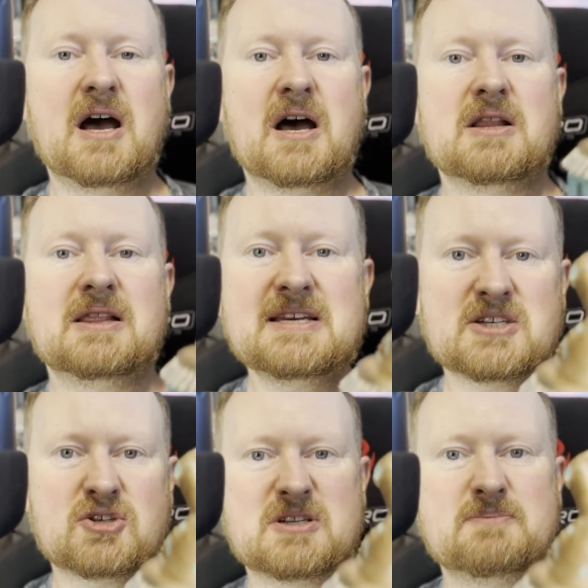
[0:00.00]
Links
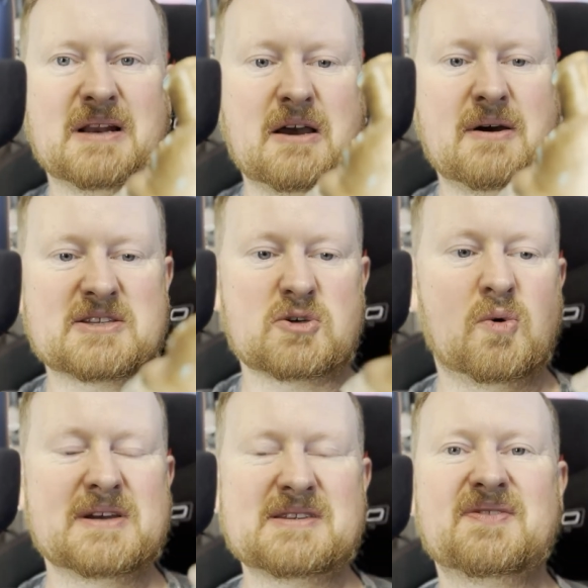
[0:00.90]
in the description below as
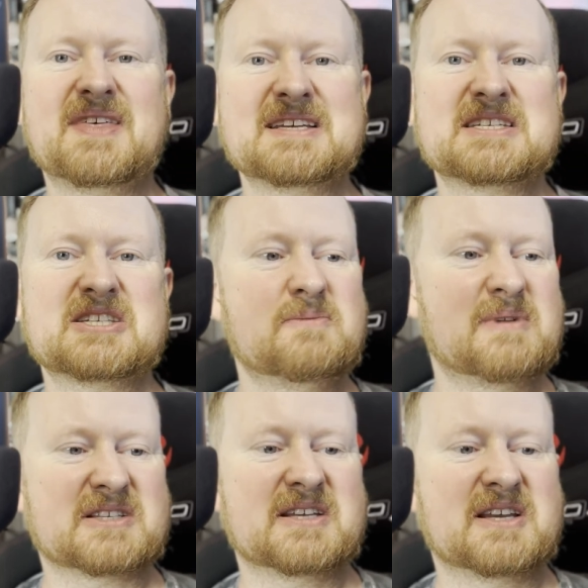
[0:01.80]
always, and thanks so
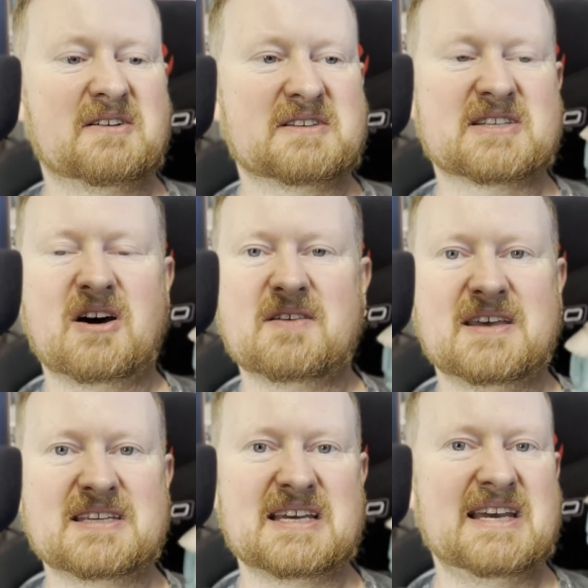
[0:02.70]
much to the guy who designed
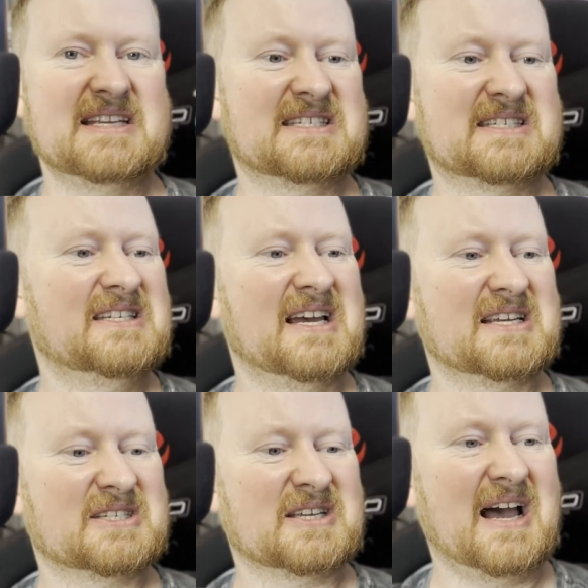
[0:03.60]
this. It's
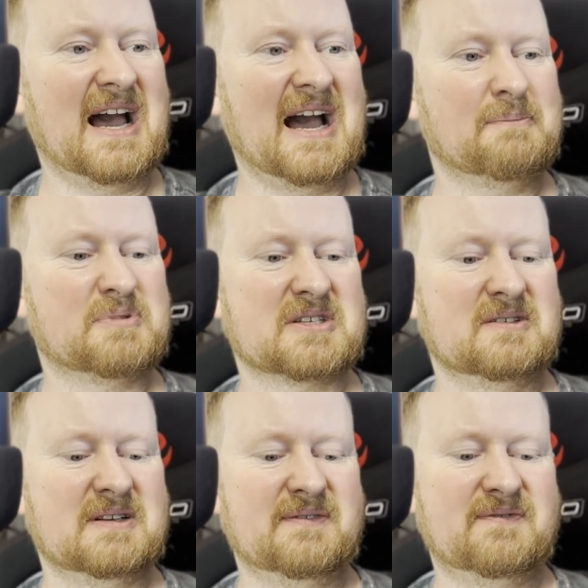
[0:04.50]
just
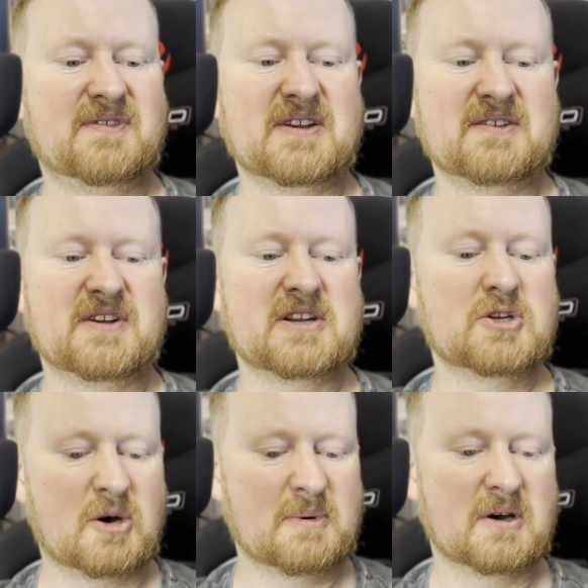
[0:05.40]
absolutely
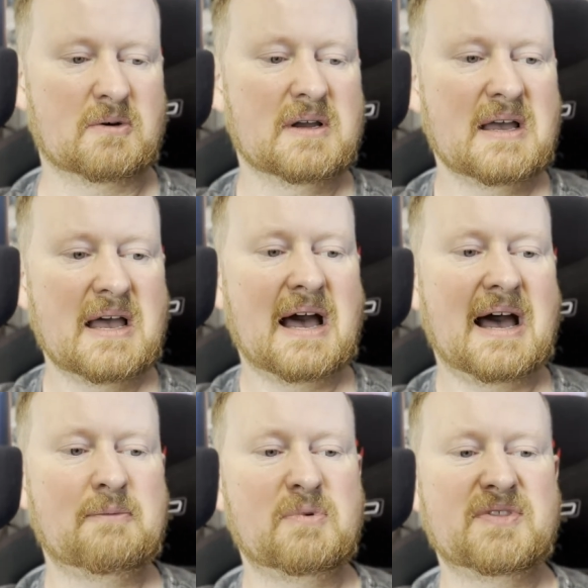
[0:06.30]
phenomenal.
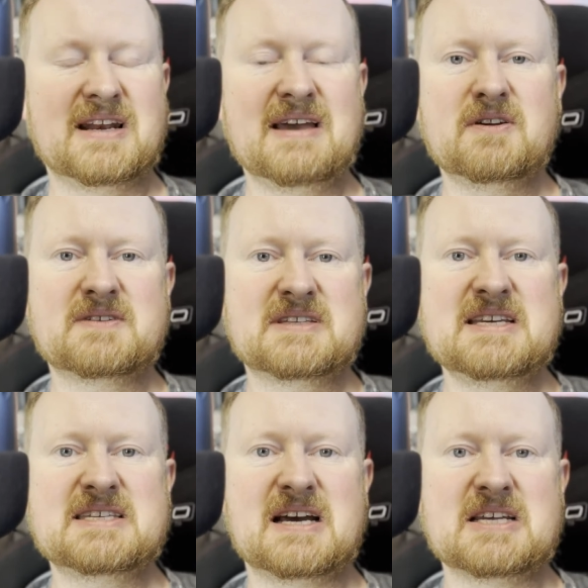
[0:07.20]
And with the level of
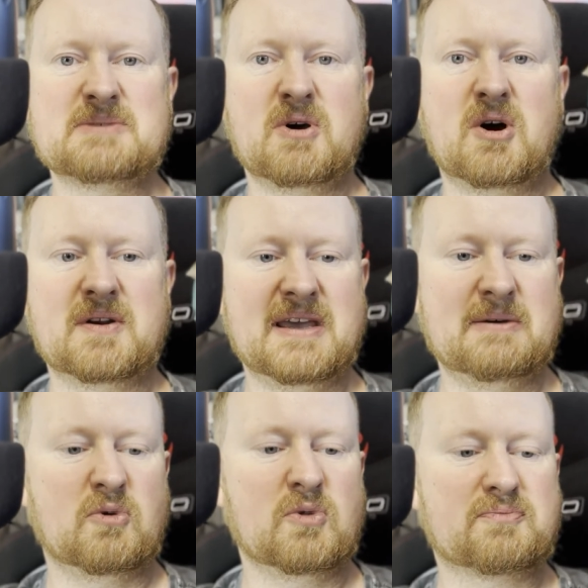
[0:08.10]
detail he's put on here
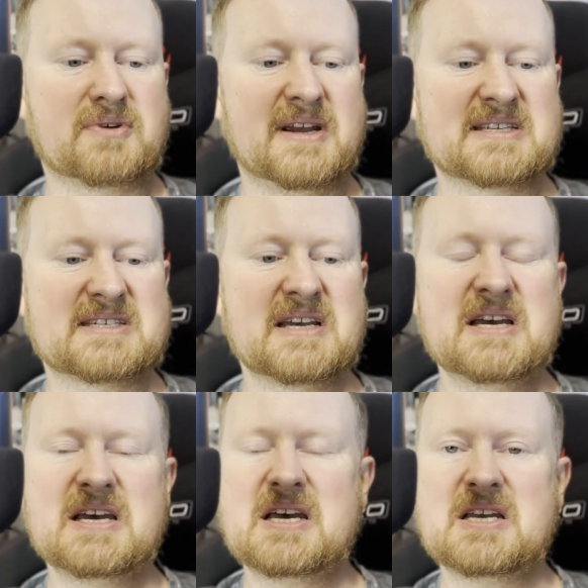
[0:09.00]
with all the bricks,
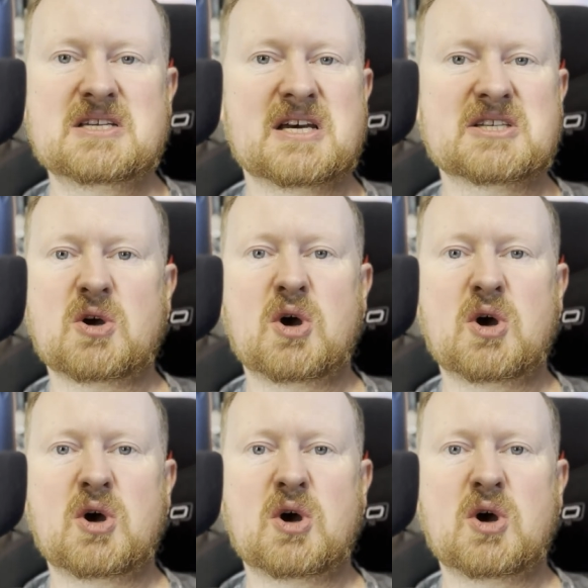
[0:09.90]
just